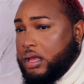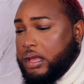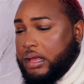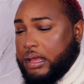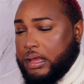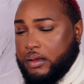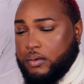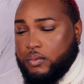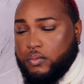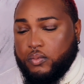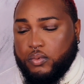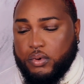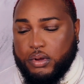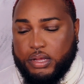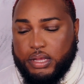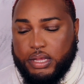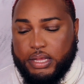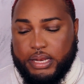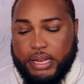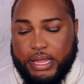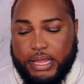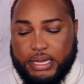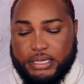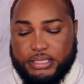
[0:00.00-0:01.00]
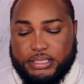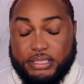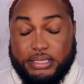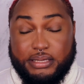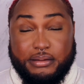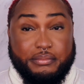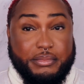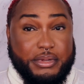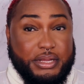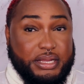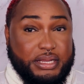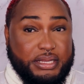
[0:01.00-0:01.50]
and what it actually
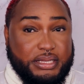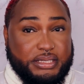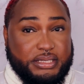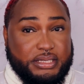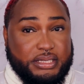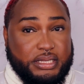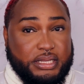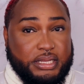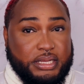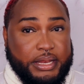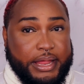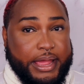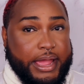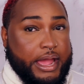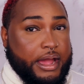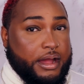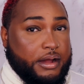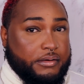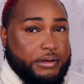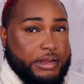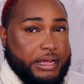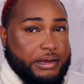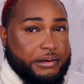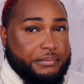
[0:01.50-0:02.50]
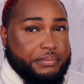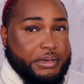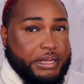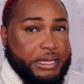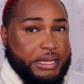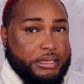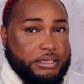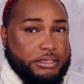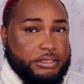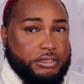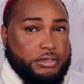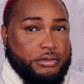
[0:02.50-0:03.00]
means and how that
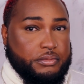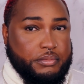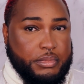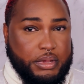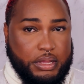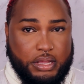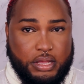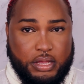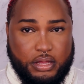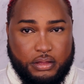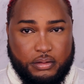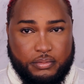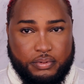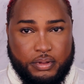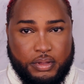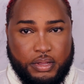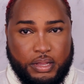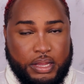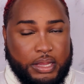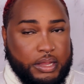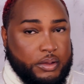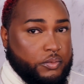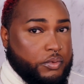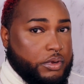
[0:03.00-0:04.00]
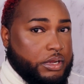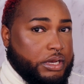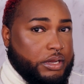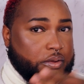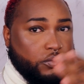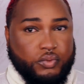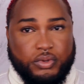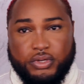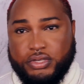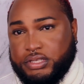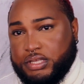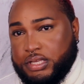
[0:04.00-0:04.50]
applies to makeup and when
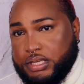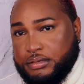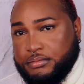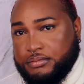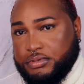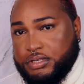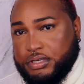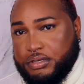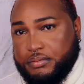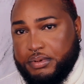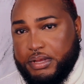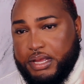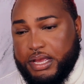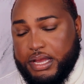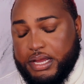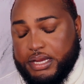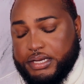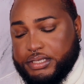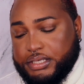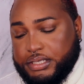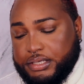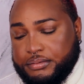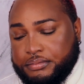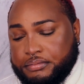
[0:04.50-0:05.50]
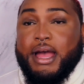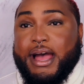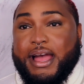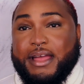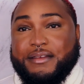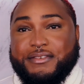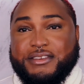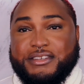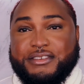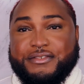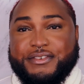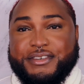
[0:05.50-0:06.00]
and when something should be ashy. Hi,
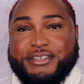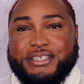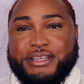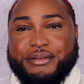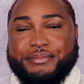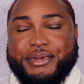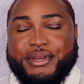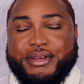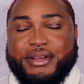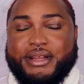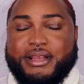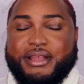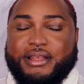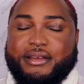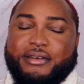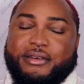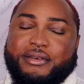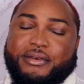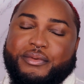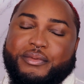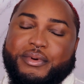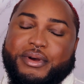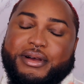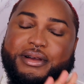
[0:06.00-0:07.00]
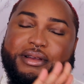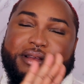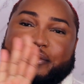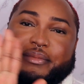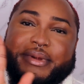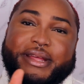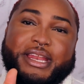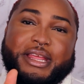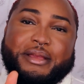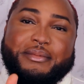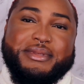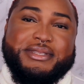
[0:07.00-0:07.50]
Christian First Time here. Hello, welcome.
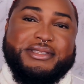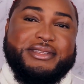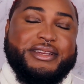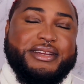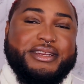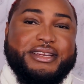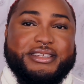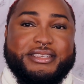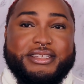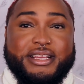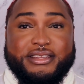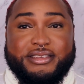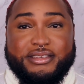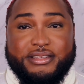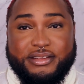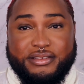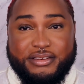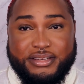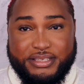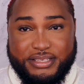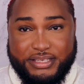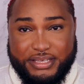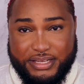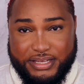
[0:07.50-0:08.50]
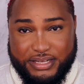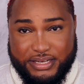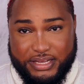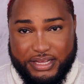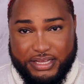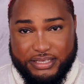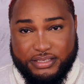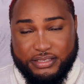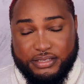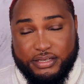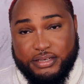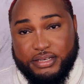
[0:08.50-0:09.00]
My name is Darius, also known as Neon,
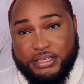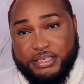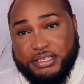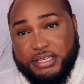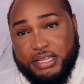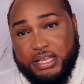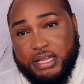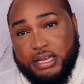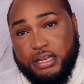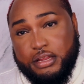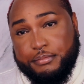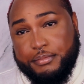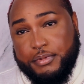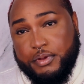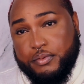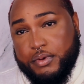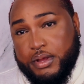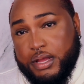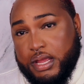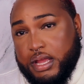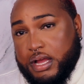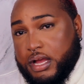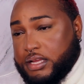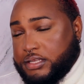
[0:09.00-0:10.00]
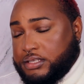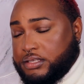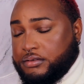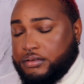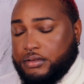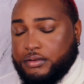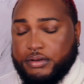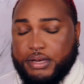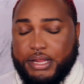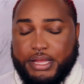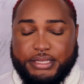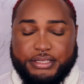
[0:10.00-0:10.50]
also known as NeonMUA, also
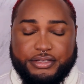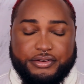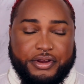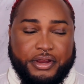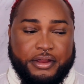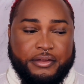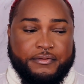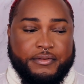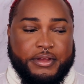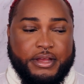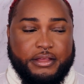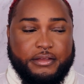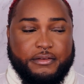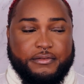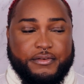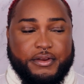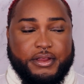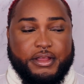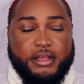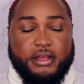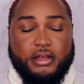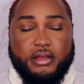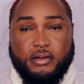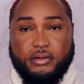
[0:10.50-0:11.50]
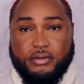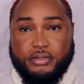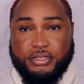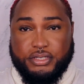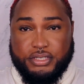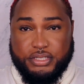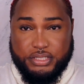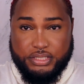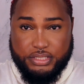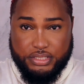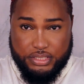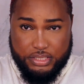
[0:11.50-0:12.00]
known as Great Value Frank
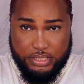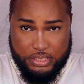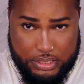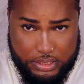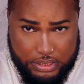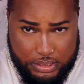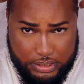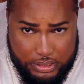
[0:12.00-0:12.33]
Ocean.